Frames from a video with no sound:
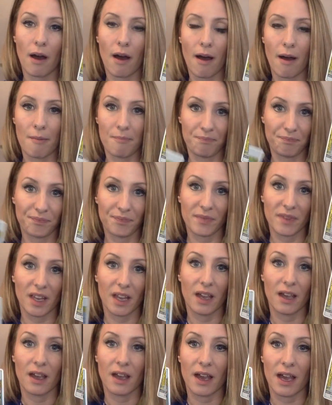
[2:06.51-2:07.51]
Um,
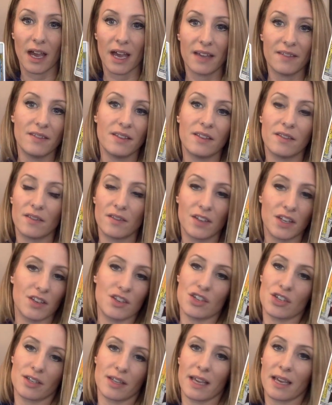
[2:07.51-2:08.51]
and then
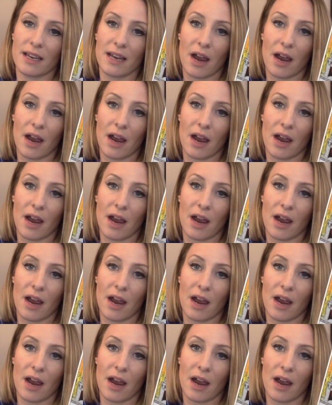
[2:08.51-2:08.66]
just like